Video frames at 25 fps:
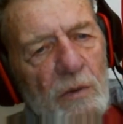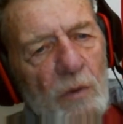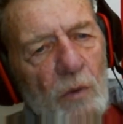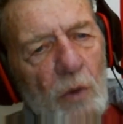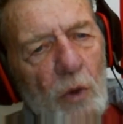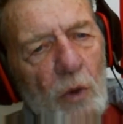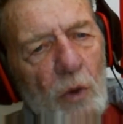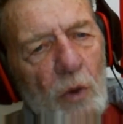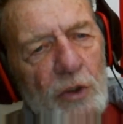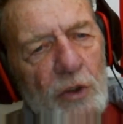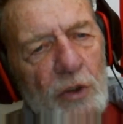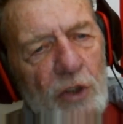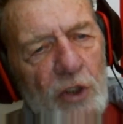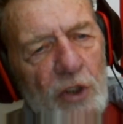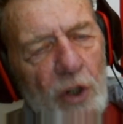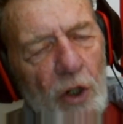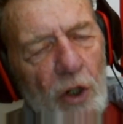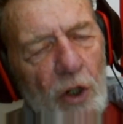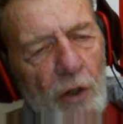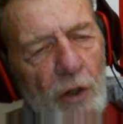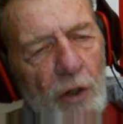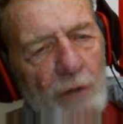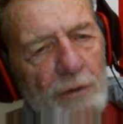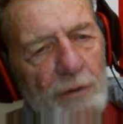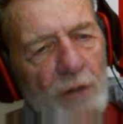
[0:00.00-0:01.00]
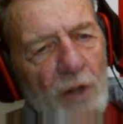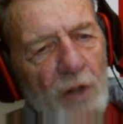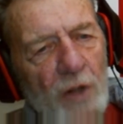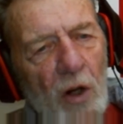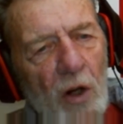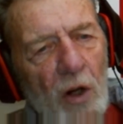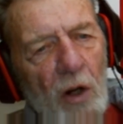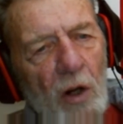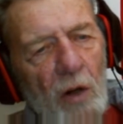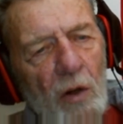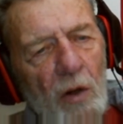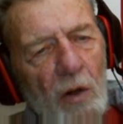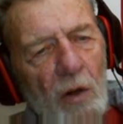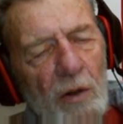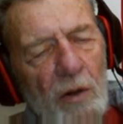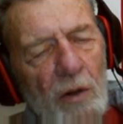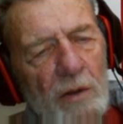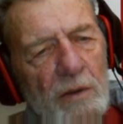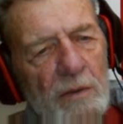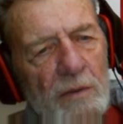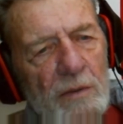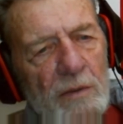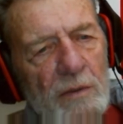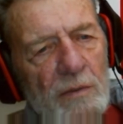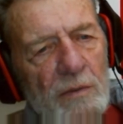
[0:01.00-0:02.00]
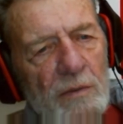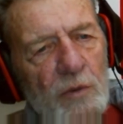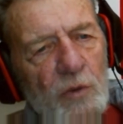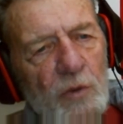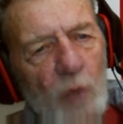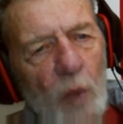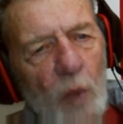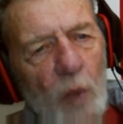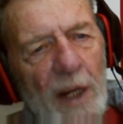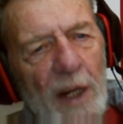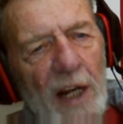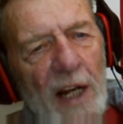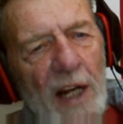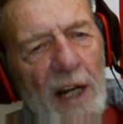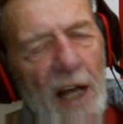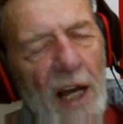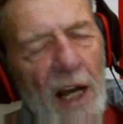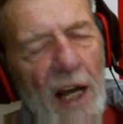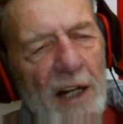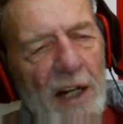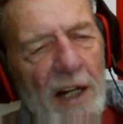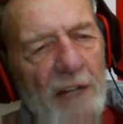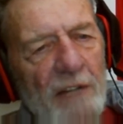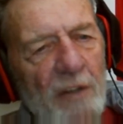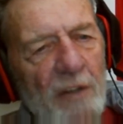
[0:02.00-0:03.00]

were served, all 29 of